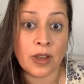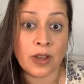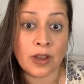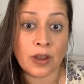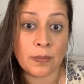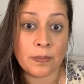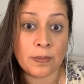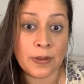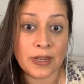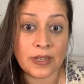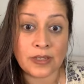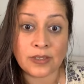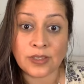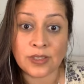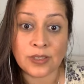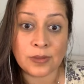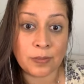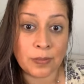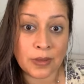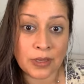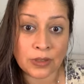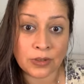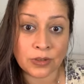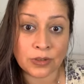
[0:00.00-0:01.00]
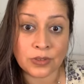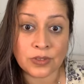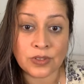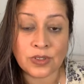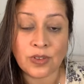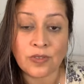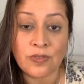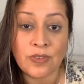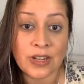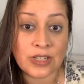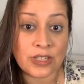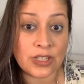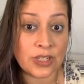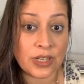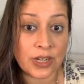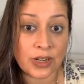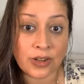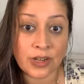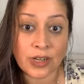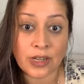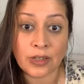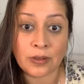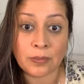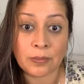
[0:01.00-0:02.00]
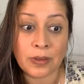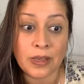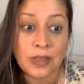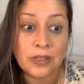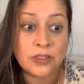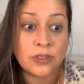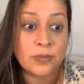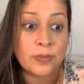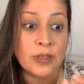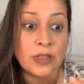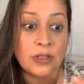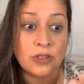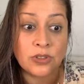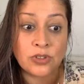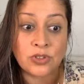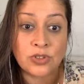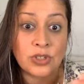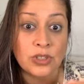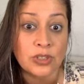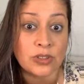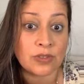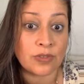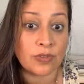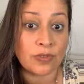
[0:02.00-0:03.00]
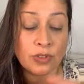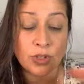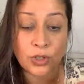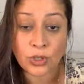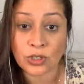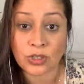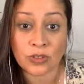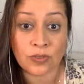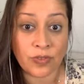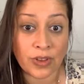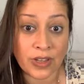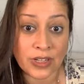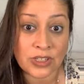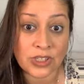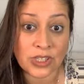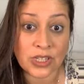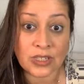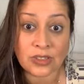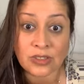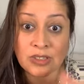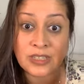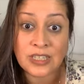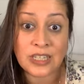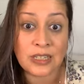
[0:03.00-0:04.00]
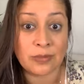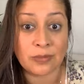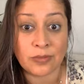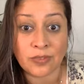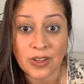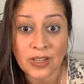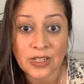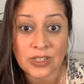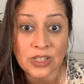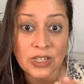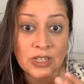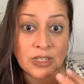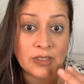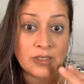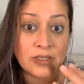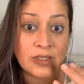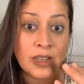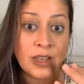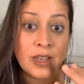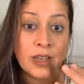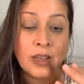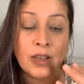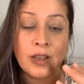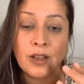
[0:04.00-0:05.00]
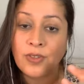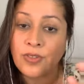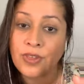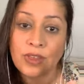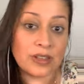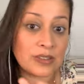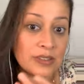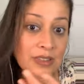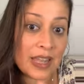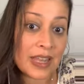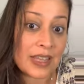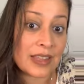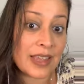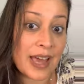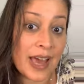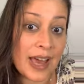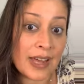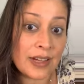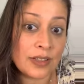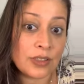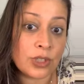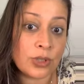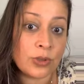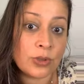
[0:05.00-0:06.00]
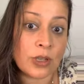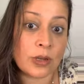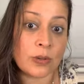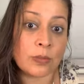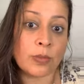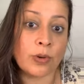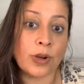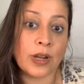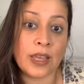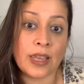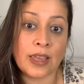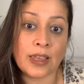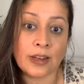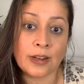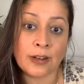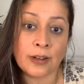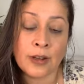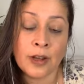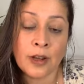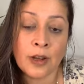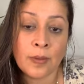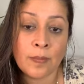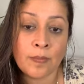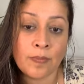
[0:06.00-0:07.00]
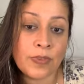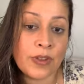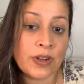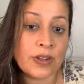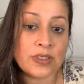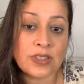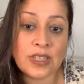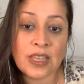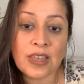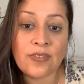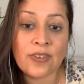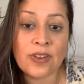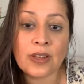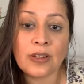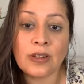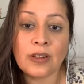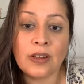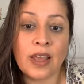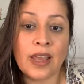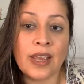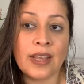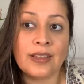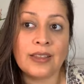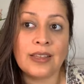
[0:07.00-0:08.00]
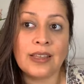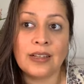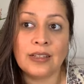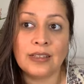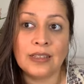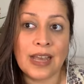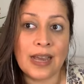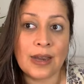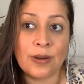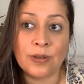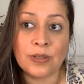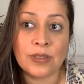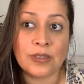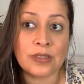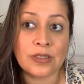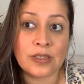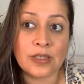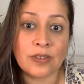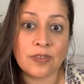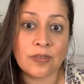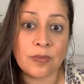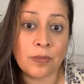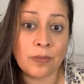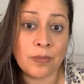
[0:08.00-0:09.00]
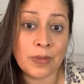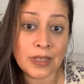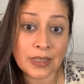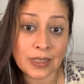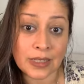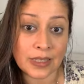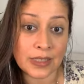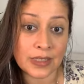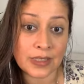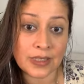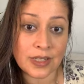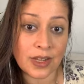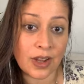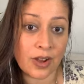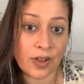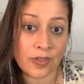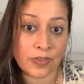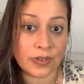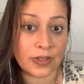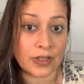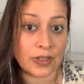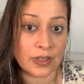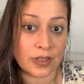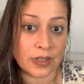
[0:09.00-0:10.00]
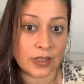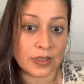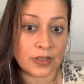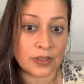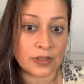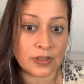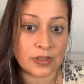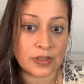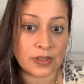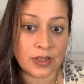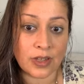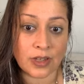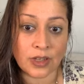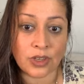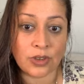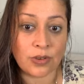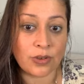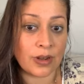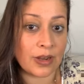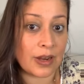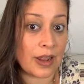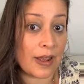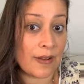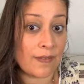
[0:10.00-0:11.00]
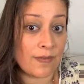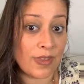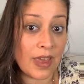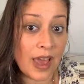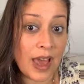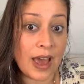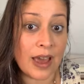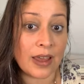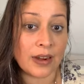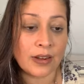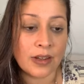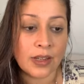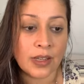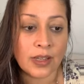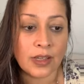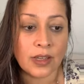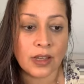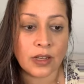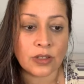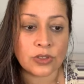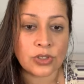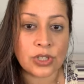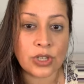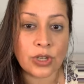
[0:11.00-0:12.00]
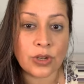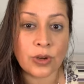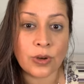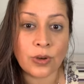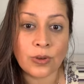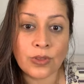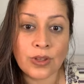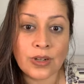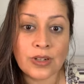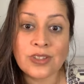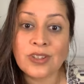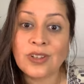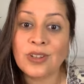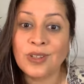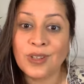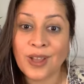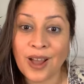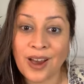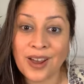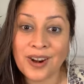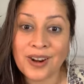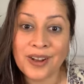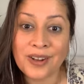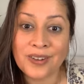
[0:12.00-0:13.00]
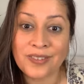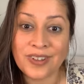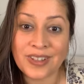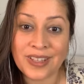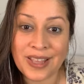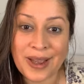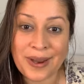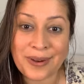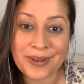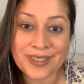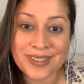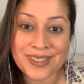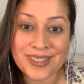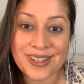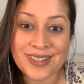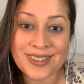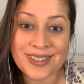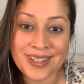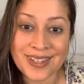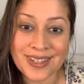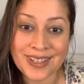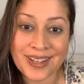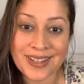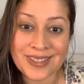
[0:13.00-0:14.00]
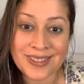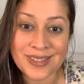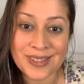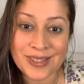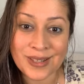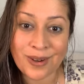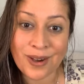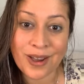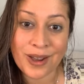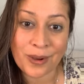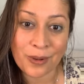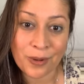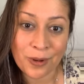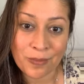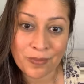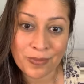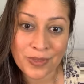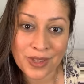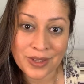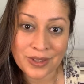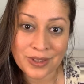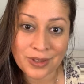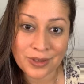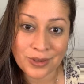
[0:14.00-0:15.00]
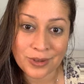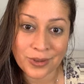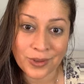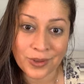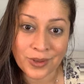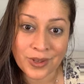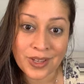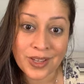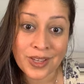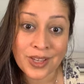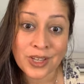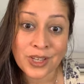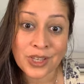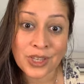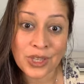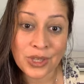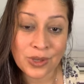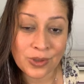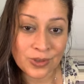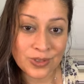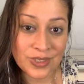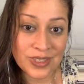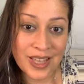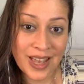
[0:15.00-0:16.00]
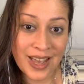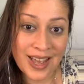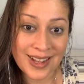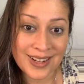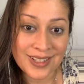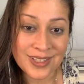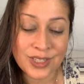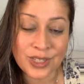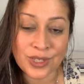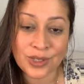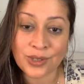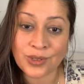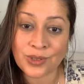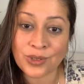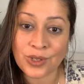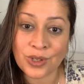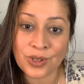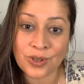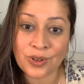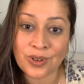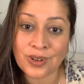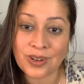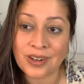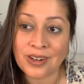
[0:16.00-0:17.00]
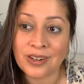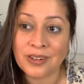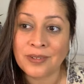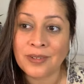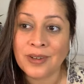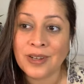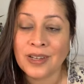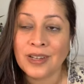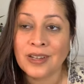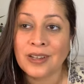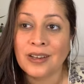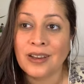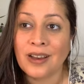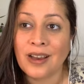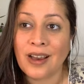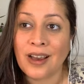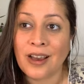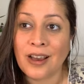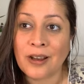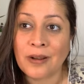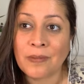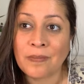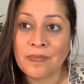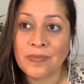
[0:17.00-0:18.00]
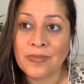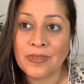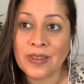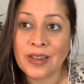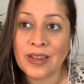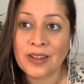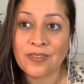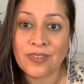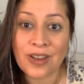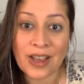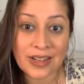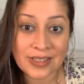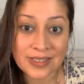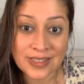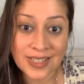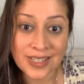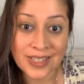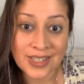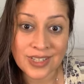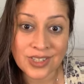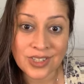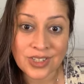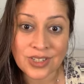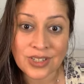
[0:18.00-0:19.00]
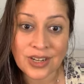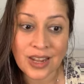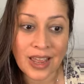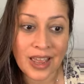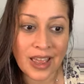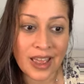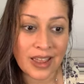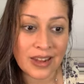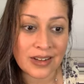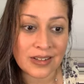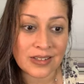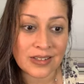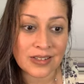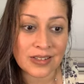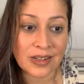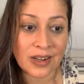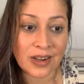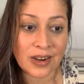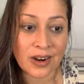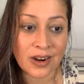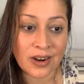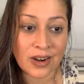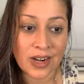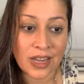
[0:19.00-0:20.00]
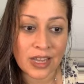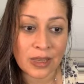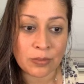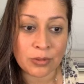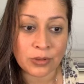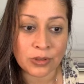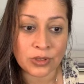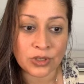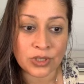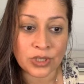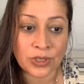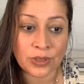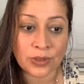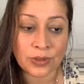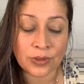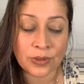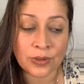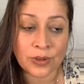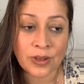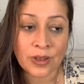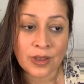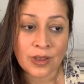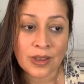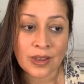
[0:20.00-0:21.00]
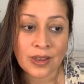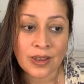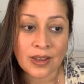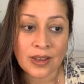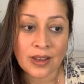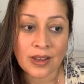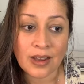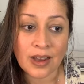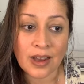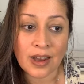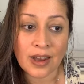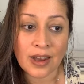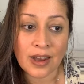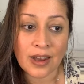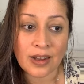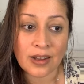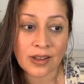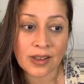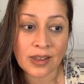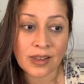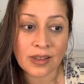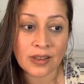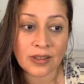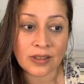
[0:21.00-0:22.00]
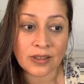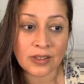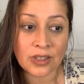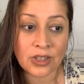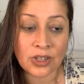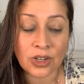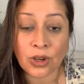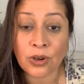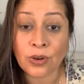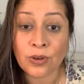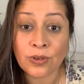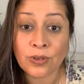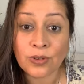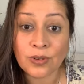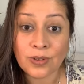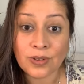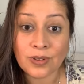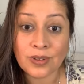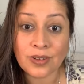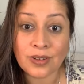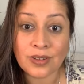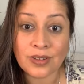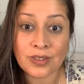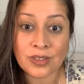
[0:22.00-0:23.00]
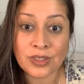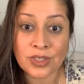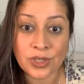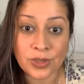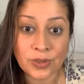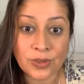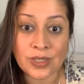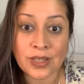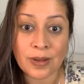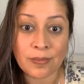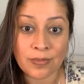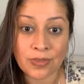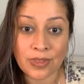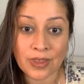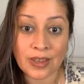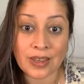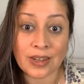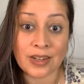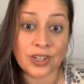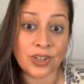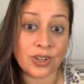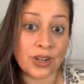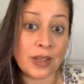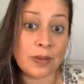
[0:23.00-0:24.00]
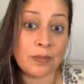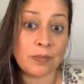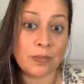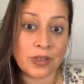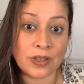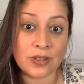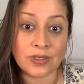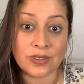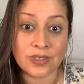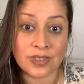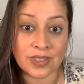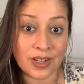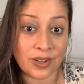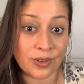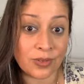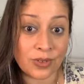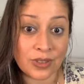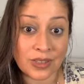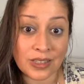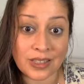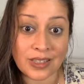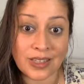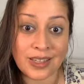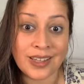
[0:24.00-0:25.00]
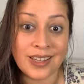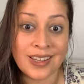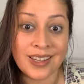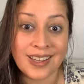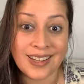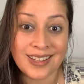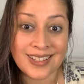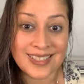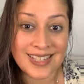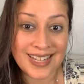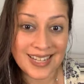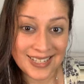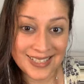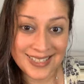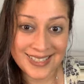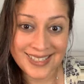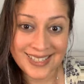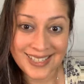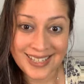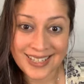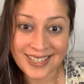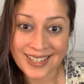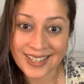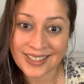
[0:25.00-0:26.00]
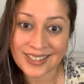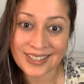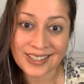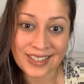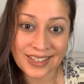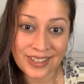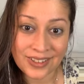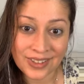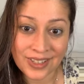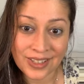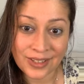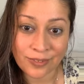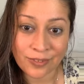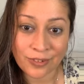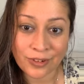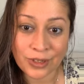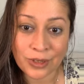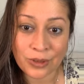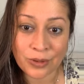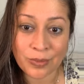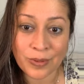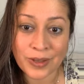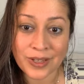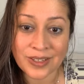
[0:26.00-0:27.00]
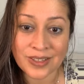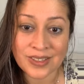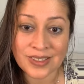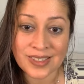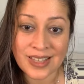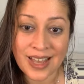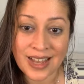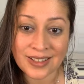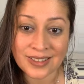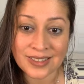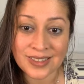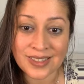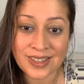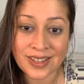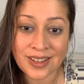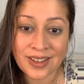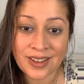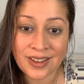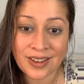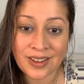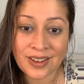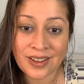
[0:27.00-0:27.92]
uh, based meals, vegetarian based meals, just cooked veggies, steamed veggies, things like that you can bring in. There's even like the allowance of millet on the cleanse, like you can have that. So there's a lot of allowance on the cleanse, so I hope that you use that to your um, advantage and are able to, uh, you know, do something and create meals that are really tasty and healing for you because that's